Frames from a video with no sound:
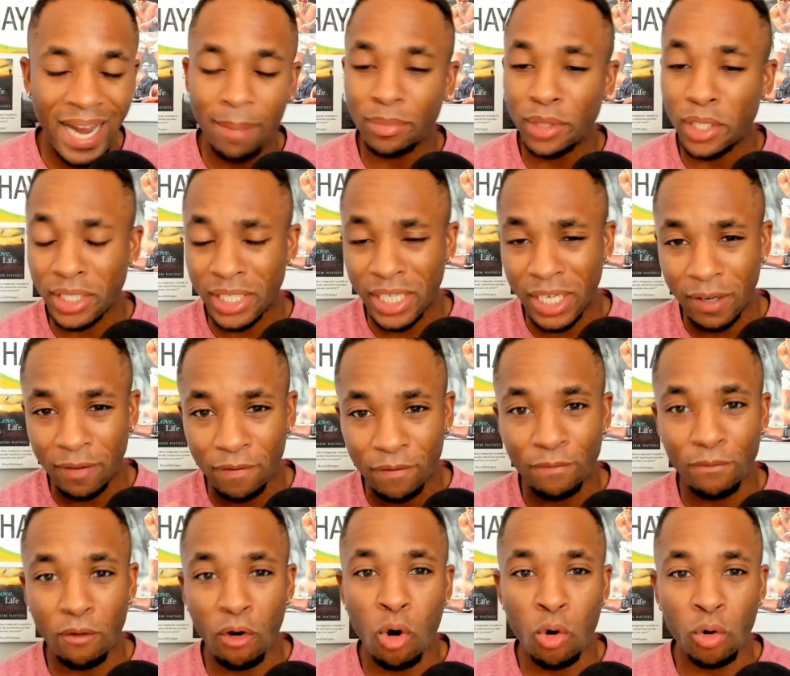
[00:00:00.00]
I'm looking
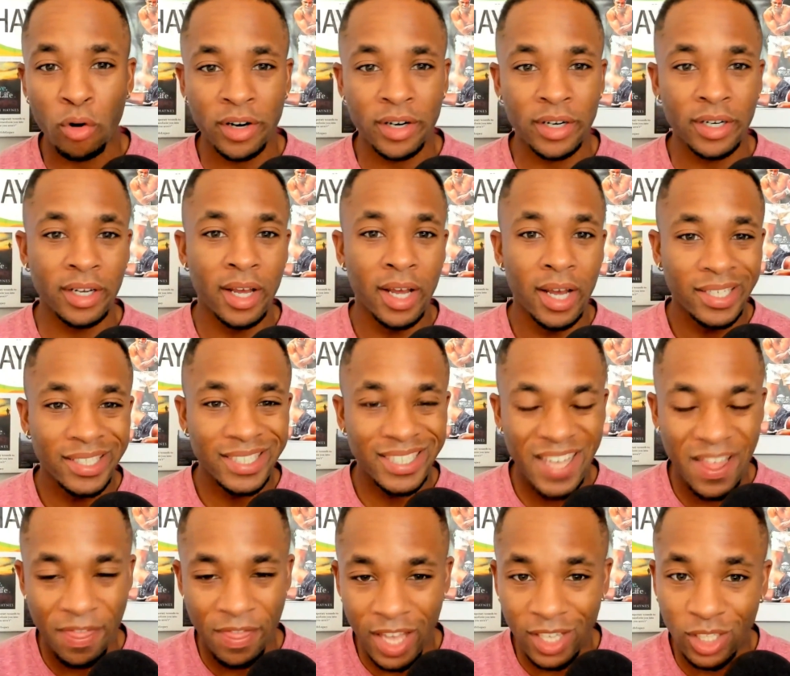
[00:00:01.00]
forward
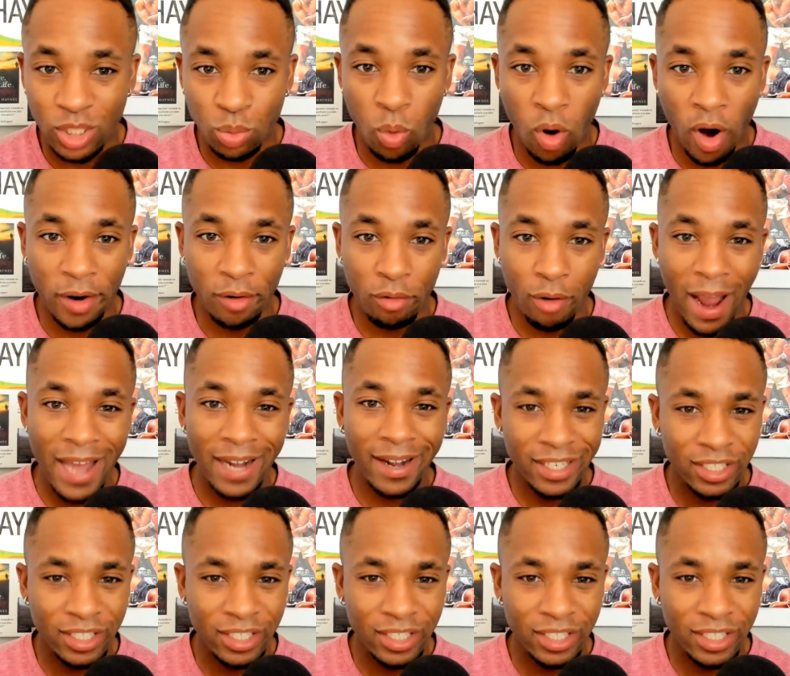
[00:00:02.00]
to this one, right?